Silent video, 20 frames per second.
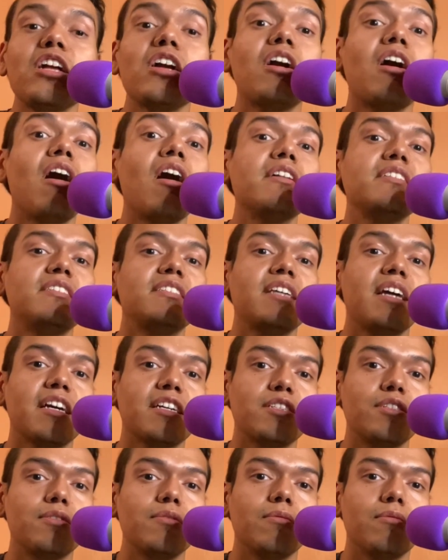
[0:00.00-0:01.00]

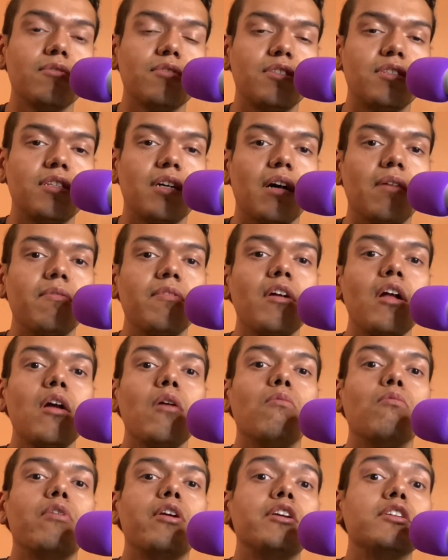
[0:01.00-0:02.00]
contextual stuff.
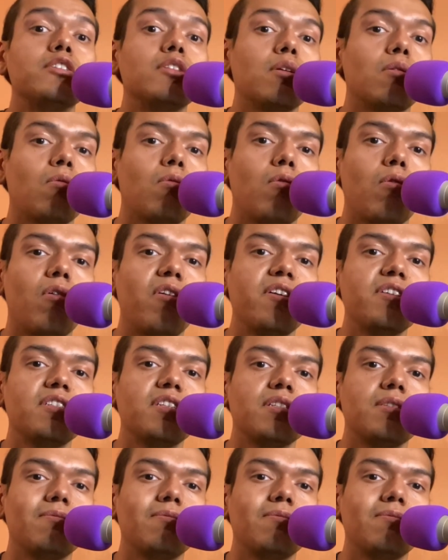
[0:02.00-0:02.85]
Whereas the chorus is